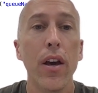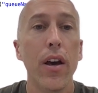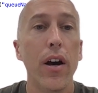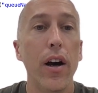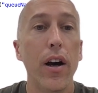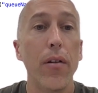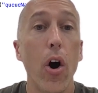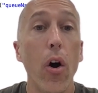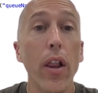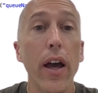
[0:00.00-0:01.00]

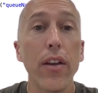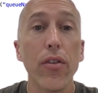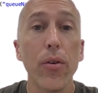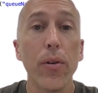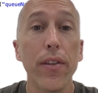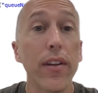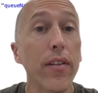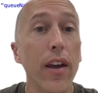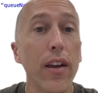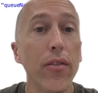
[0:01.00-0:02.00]
All I do in this
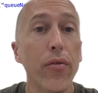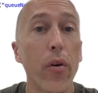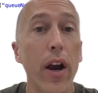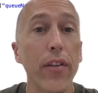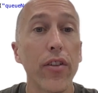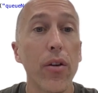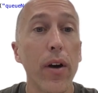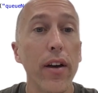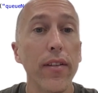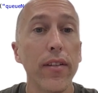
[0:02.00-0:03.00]
case for
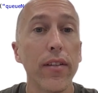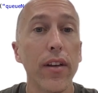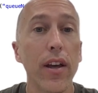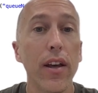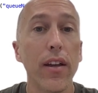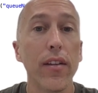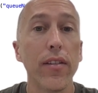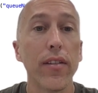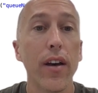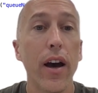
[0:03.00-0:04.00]
SQS
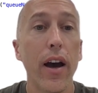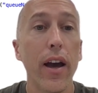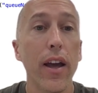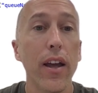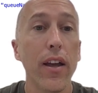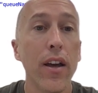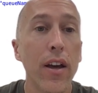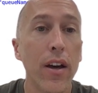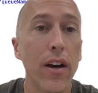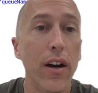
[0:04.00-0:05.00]
is I'm
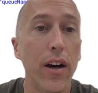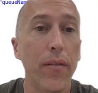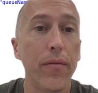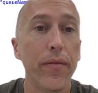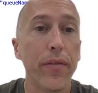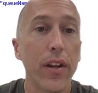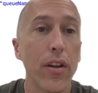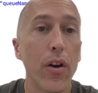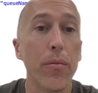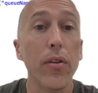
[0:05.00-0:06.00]

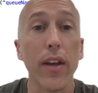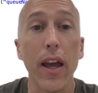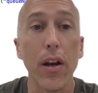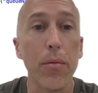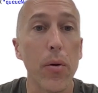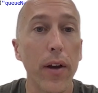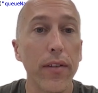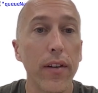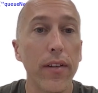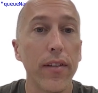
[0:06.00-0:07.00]
using
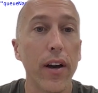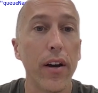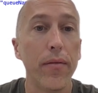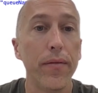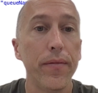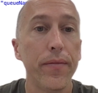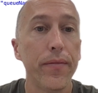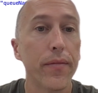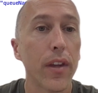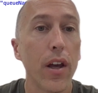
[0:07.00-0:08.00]
AWS's
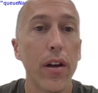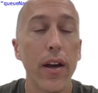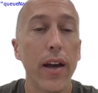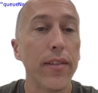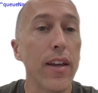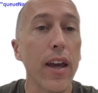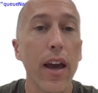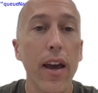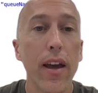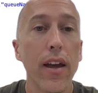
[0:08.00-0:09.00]

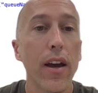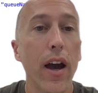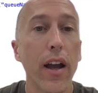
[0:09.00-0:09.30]
SDK.